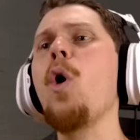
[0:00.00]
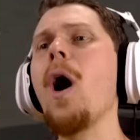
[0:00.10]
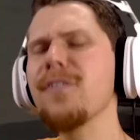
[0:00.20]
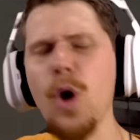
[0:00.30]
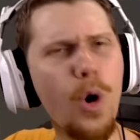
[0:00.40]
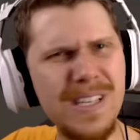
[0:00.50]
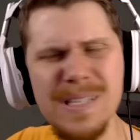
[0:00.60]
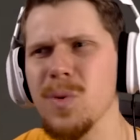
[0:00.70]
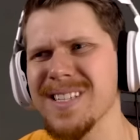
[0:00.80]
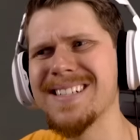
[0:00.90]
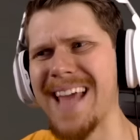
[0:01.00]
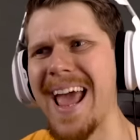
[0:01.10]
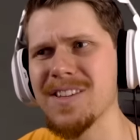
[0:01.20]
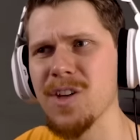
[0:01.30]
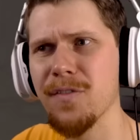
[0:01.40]
course, of course, it was a
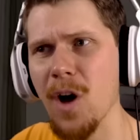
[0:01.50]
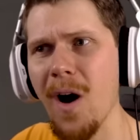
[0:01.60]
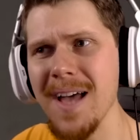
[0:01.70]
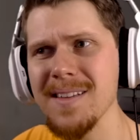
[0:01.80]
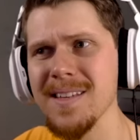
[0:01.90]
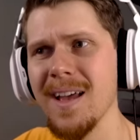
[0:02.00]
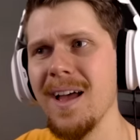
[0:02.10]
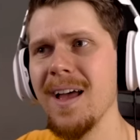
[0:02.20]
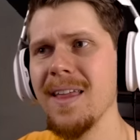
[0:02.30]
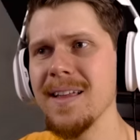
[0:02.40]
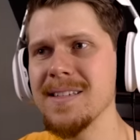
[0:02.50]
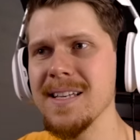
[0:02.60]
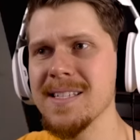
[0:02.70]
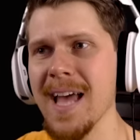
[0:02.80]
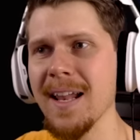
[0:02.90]
dance-off, guys. That's
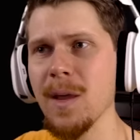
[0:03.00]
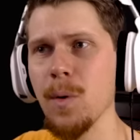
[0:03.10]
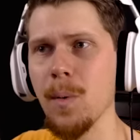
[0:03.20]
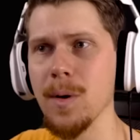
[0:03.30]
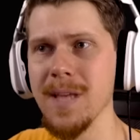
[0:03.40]
exactly what it